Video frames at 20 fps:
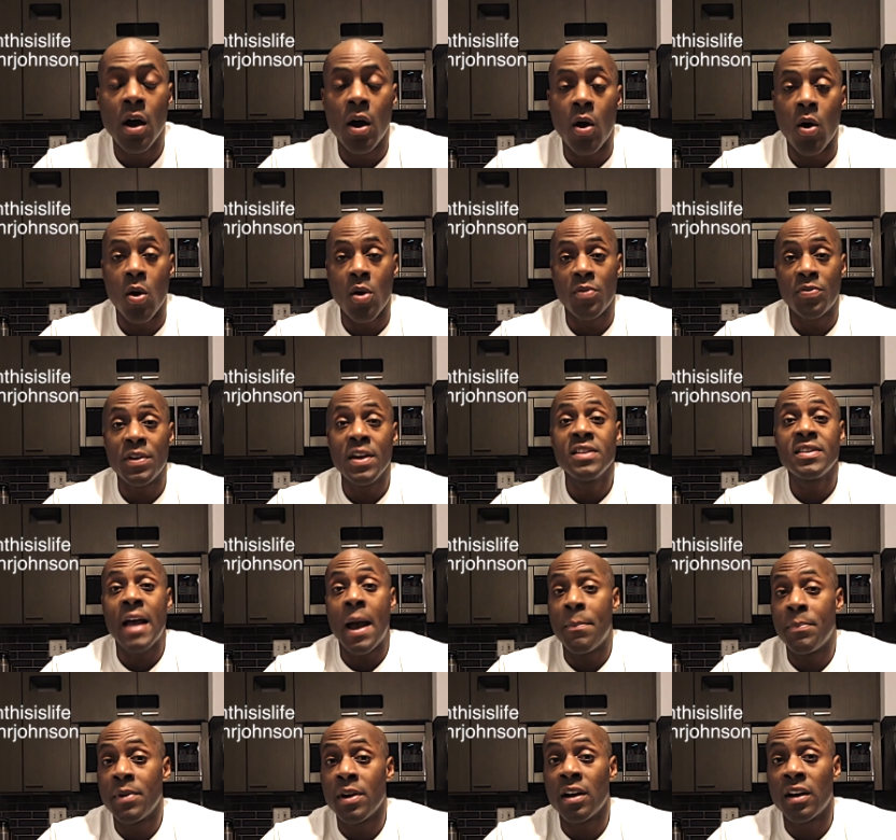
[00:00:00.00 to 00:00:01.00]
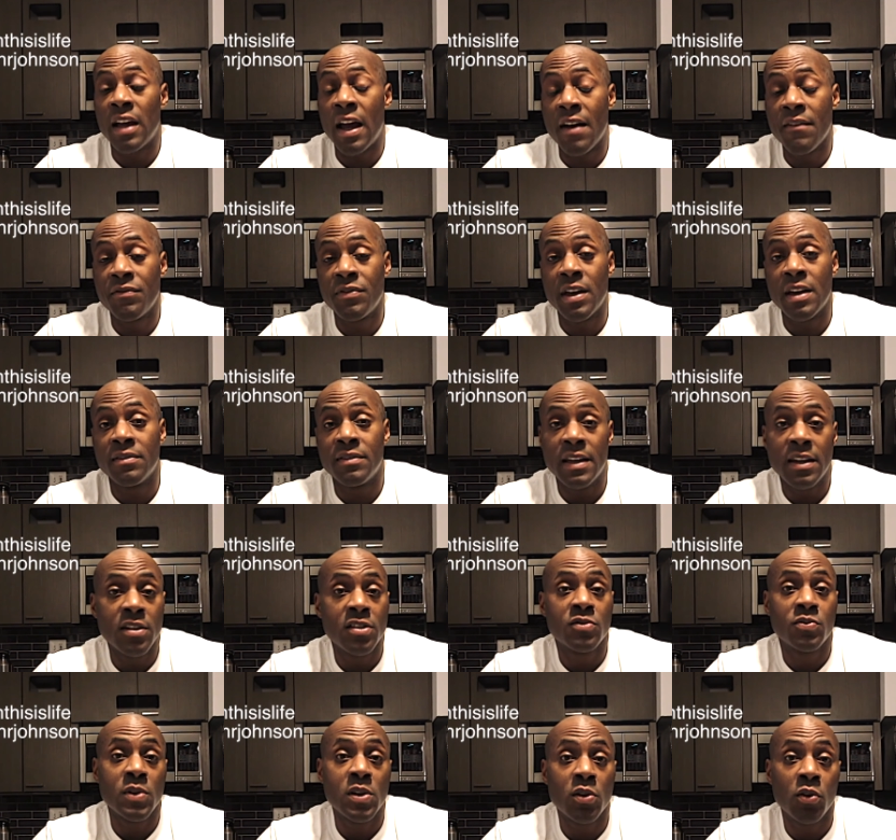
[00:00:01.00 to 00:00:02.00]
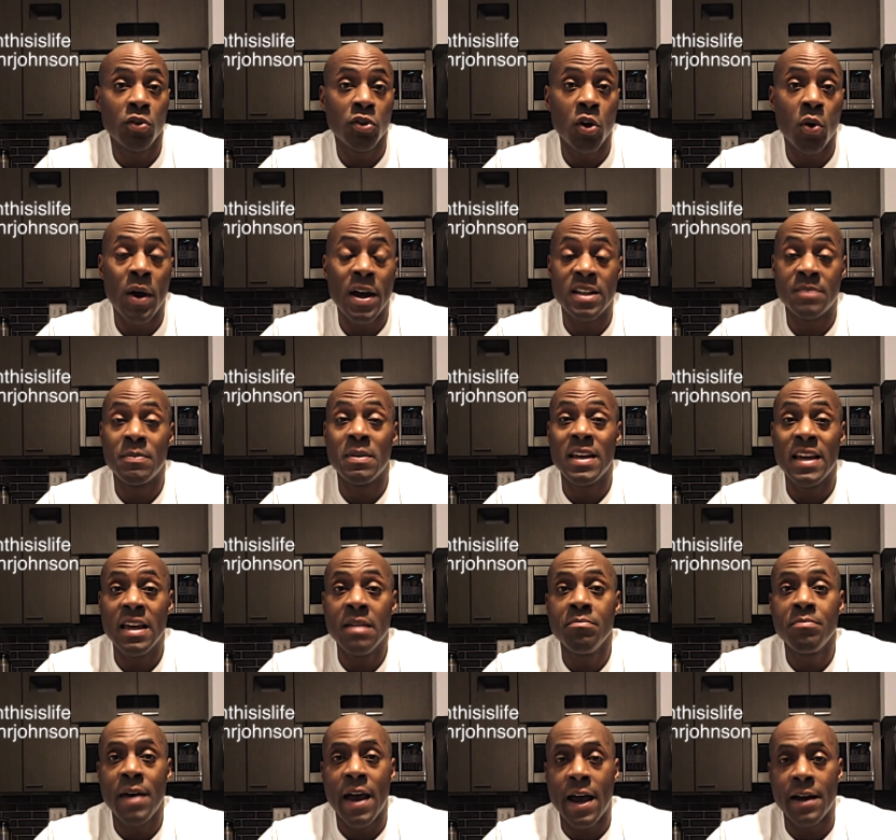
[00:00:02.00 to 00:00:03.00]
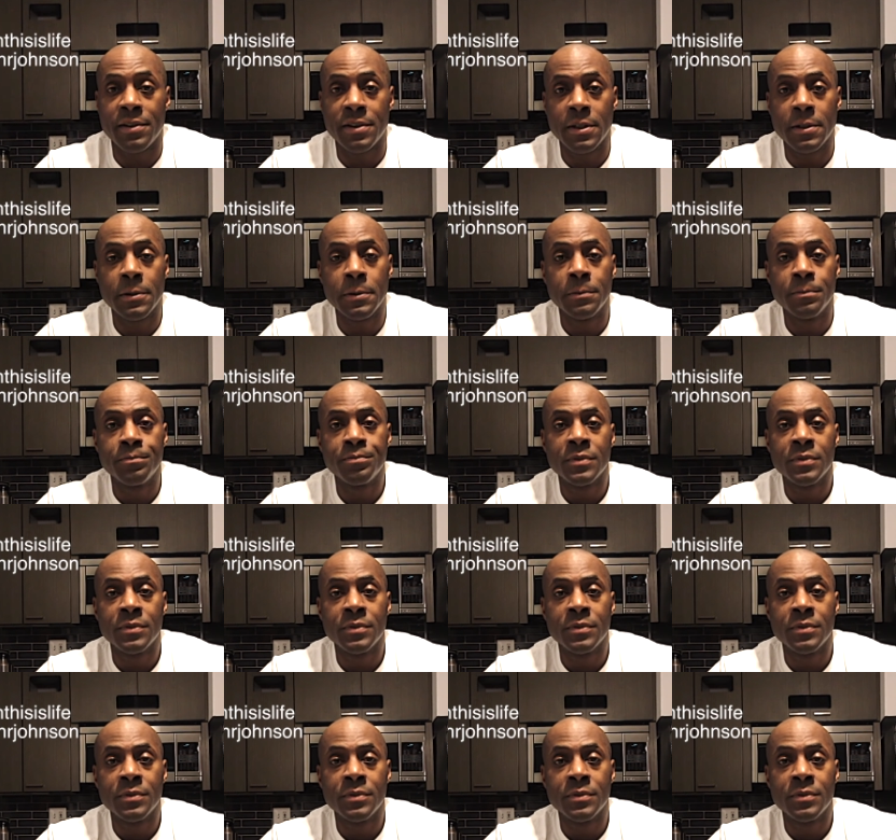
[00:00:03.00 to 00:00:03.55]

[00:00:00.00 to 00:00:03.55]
or things that happen in life that they just really don't know has been impacted.